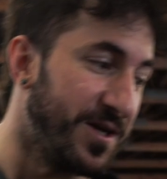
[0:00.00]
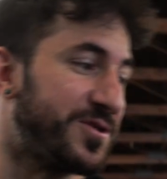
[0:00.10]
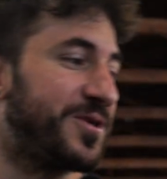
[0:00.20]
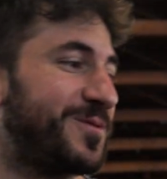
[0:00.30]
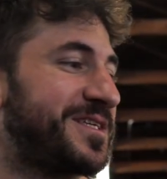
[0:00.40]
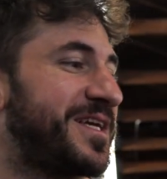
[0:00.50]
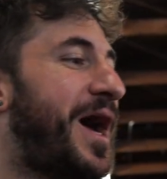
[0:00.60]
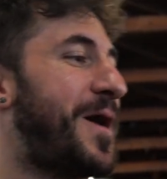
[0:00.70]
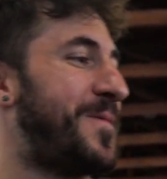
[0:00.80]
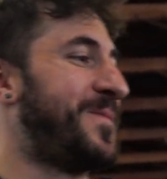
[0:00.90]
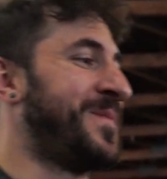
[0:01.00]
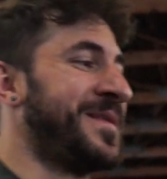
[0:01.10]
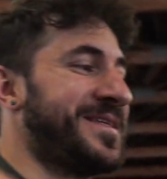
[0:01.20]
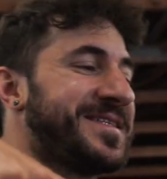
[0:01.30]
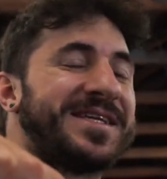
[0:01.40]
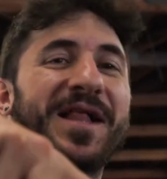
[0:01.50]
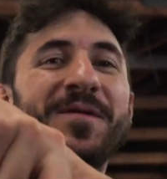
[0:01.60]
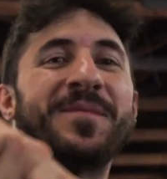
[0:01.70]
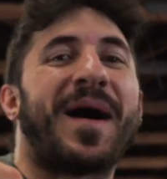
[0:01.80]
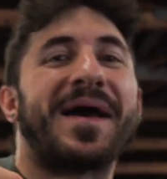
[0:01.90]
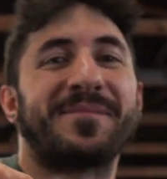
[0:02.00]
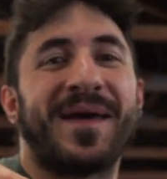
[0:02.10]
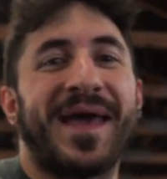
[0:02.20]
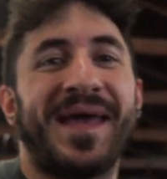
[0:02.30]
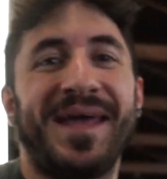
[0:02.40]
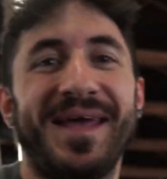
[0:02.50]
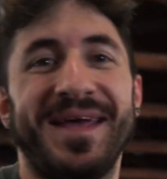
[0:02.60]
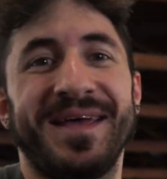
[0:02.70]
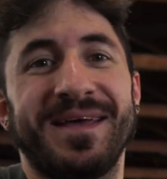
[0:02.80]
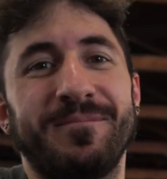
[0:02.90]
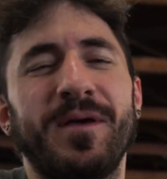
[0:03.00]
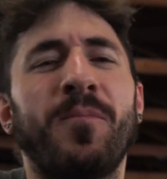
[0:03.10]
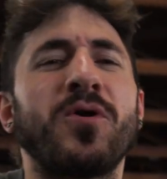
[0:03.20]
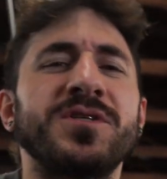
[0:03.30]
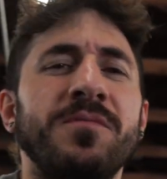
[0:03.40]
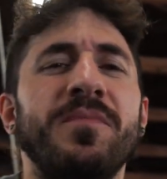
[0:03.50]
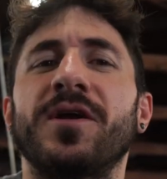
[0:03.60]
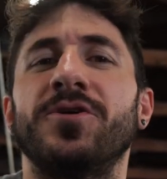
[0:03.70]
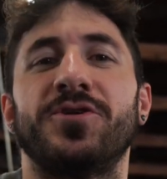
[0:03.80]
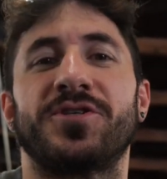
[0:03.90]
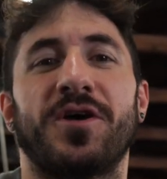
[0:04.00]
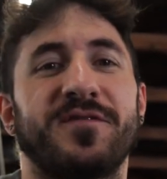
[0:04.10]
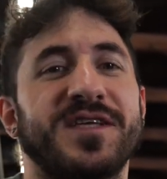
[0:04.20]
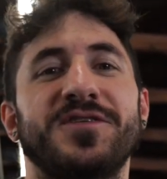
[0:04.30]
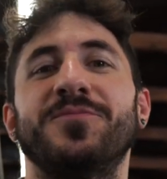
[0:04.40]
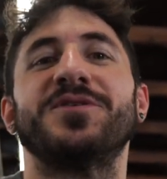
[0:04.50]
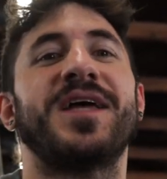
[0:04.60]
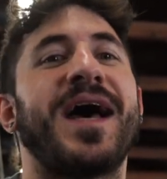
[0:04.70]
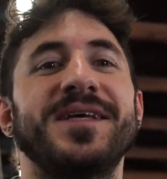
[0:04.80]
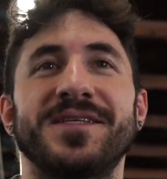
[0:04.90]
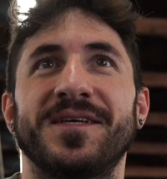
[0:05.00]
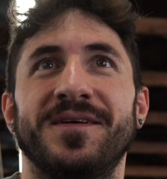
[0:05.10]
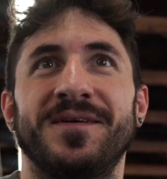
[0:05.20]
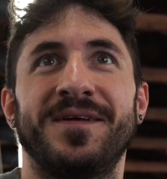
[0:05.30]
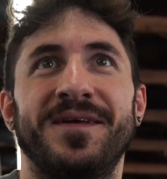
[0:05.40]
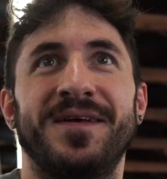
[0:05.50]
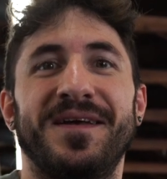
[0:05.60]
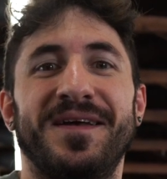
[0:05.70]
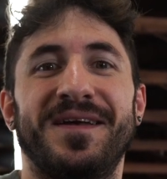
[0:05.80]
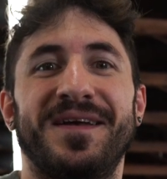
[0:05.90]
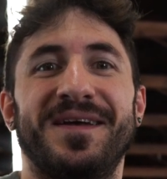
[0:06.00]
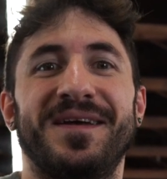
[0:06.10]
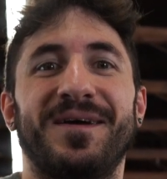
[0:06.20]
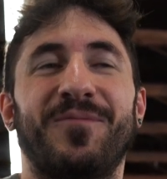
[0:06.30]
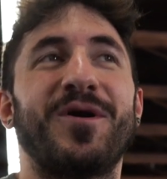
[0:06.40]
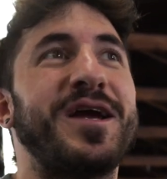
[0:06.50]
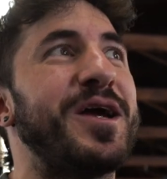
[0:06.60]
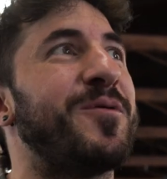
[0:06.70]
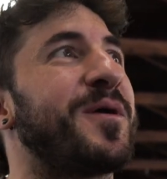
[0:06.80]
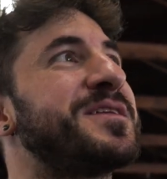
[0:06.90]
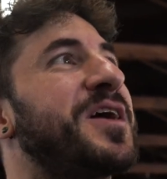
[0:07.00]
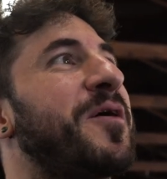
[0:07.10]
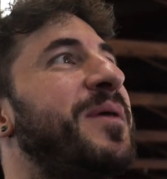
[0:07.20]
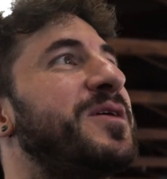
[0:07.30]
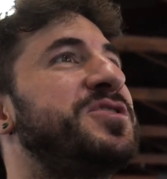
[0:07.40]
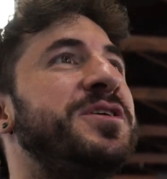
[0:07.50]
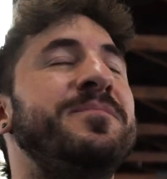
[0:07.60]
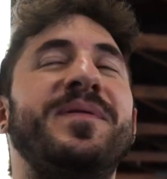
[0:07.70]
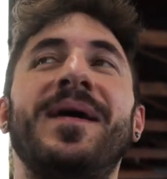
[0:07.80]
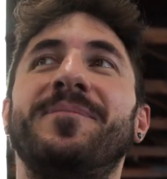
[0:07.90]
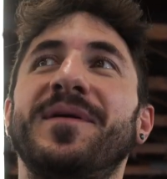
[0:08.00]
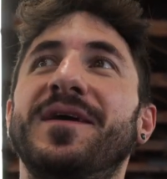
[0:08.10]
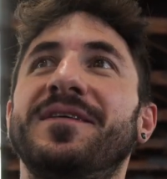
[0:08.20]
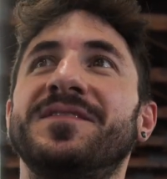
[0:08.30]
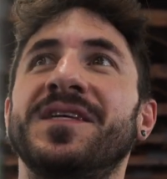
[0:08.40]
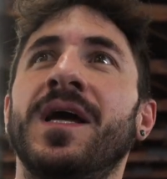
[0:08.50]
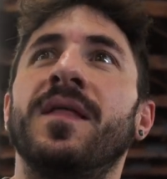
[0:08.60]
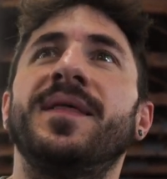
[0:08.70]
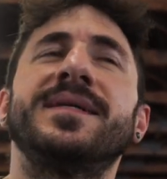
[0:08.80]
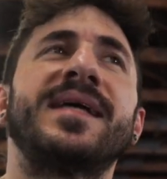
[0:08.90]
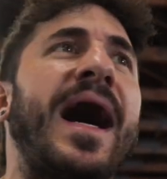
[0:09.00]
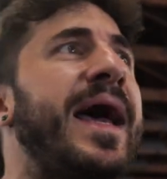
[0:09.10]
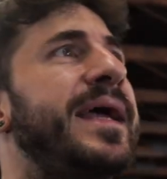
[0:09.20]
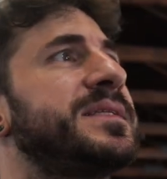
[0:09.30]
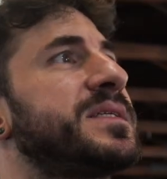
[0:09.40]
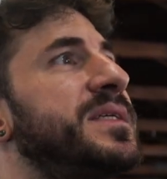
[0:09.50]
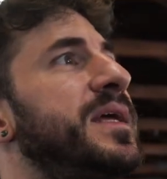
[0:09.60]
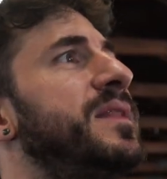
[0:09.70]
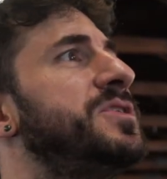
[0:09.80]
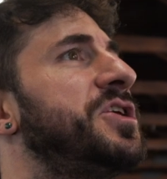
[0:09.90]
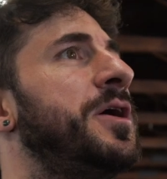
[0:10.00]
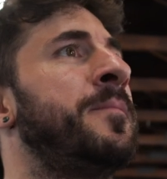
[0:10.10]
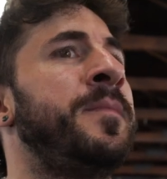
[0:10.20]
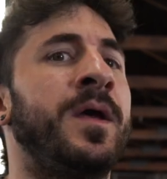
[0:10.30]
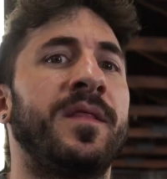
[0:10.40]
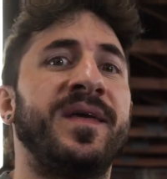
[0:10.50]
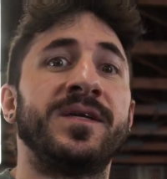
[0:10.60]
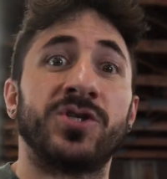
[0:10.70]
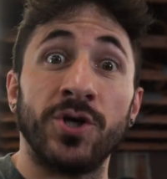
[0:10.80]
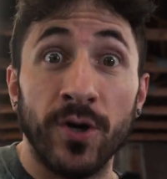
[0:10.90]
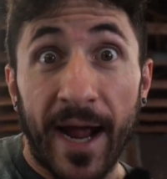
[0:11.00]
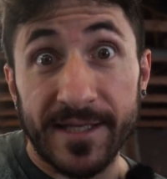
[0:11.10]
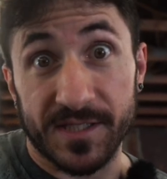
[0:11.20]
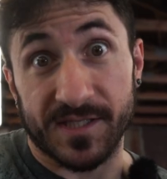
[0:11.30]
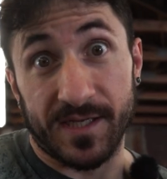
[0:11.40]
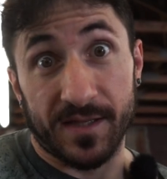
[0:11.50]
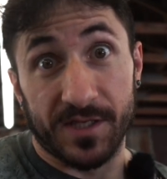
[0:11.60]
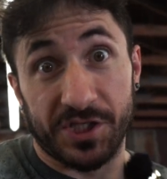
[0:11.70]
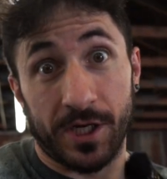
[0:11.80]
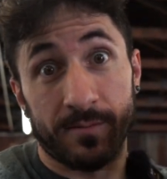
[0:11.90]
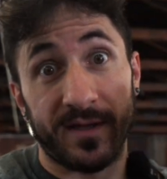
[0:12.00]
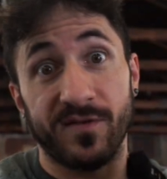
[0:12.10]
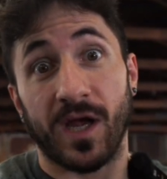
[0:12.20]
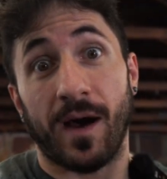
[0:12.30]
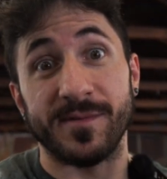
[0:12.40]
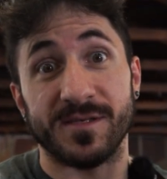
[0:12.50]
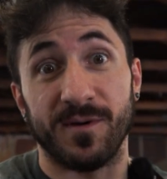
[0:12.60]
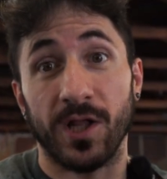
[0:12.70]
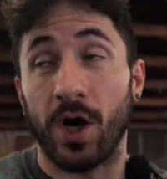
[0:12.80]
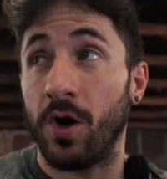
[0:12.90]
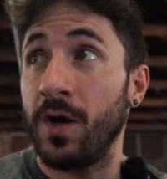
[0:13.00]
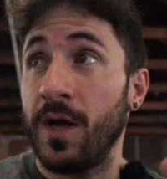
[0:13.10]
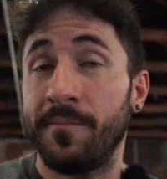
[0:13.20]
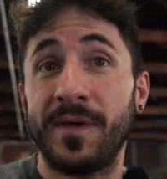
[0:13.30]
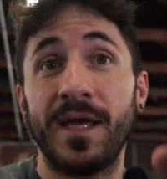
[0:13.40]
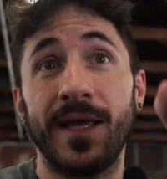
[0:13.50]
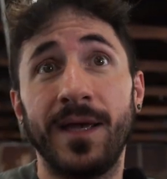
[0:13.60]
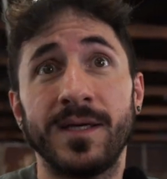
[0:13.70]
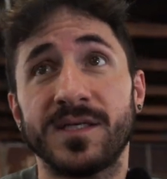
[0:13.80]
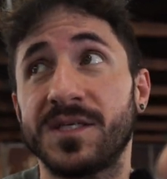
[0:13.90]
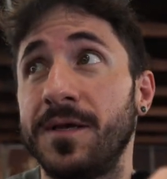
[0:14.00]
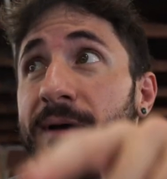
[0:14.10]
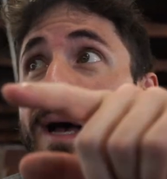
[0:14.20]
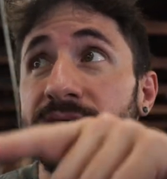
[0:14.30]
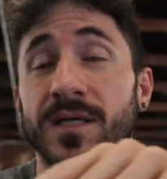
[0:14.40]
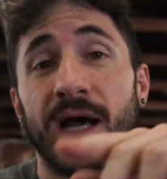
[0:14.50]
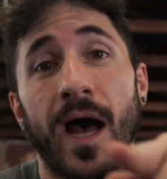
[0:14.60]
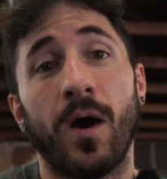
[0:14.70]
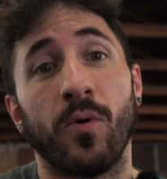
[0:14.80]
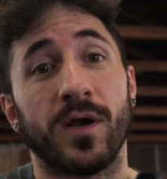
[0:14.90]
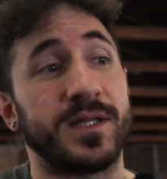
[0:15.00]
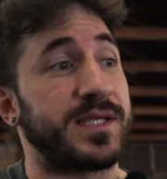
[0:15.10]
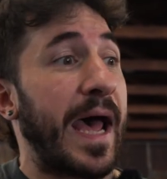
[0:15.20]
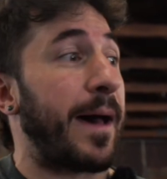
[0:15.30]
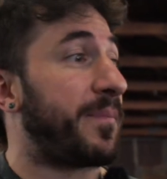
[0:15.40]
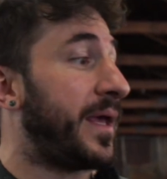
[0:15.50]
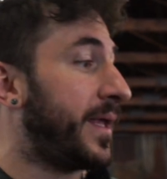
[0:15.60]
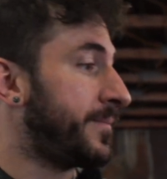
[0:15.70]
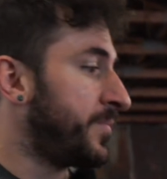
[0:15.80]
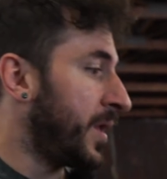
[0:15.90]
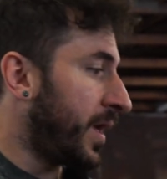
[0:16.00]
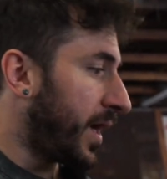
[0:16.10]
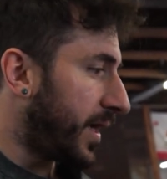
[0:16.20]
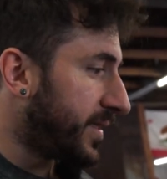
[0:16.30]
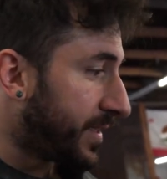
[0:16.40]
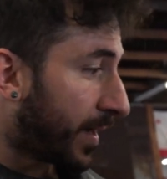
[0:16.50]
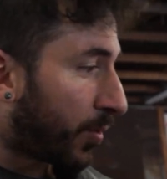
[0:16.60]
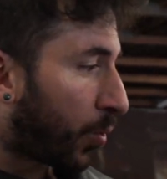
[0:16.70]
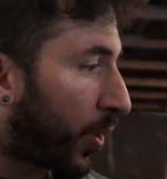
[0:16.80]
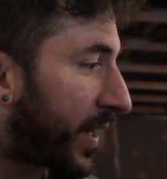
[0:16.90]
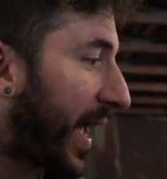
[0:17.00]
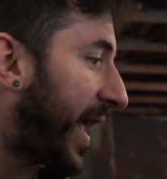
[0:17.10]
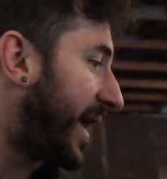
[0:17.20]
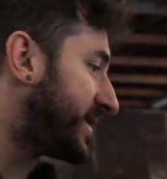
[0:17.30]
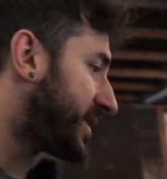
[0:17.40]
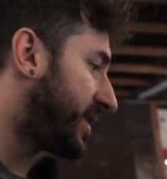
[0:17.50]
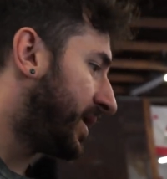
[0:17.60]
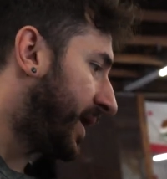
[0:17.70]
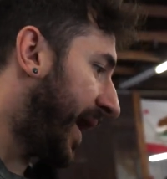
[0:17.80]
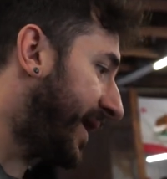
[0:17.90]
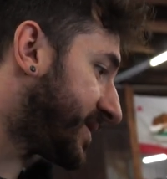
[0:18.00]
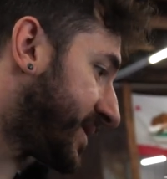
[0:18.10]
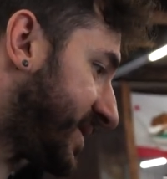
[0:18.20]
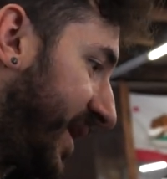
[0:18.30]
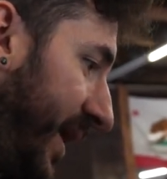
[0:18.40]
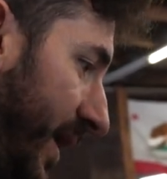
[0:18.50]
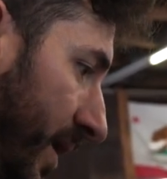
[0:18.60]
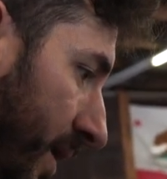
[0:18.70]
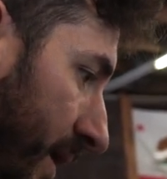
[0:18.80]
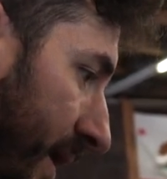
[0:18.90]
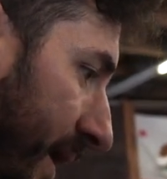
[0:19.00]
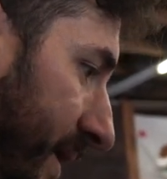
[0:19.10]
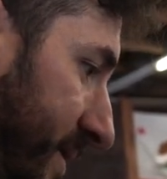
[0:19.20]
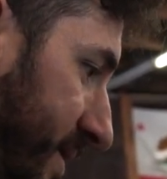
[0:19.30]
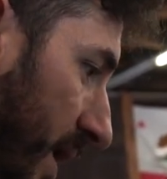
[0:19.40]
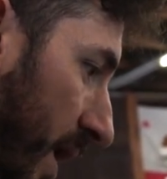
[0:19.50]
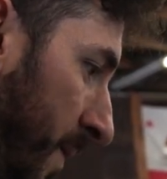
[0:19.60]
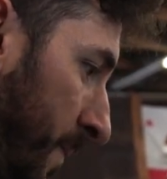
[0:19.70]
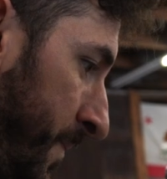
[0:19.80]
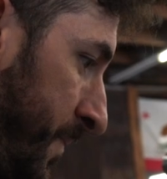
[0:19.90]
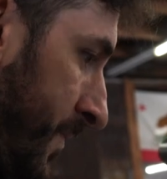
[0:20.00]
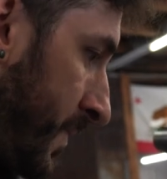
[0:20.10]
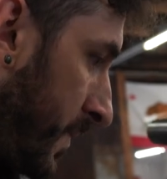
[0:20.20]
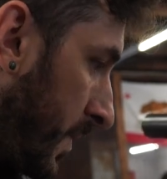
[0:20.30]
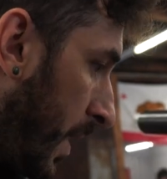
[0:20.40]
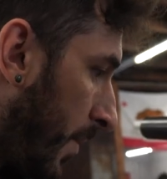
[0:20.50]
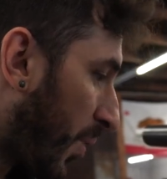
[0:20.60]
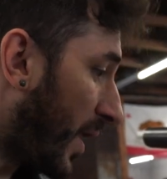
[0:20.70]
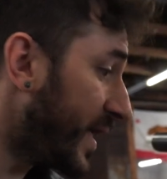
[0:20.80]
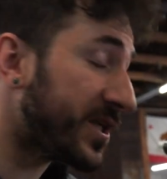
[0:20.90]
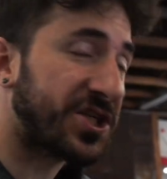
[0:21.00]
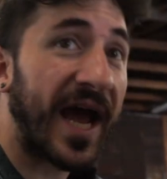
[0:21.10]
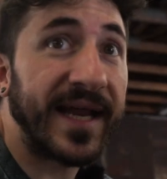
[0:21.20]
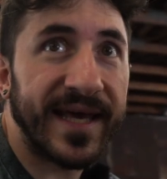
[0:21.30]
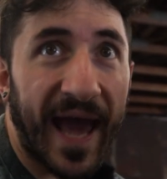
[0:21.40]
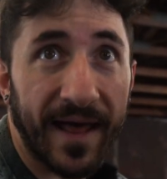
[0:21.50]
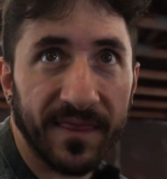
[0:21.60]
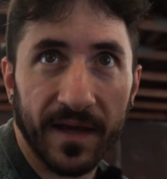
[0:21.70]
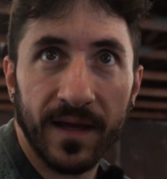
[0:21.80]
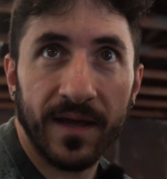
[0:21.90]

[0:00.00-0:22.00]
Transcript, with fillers: YouTube, what's up? Silent Mike, man. Be a part of something bigger than yourself. Is that too much to ask? We're here, we're gonna talk about gym pet peeves, things I hate to see in the gym, things you hate to see in the gym. Leave the comments below. Me, Steve and Kyle, we're gonna tap in. And the number one I hate hate to see is um, probably a chatty Cathy.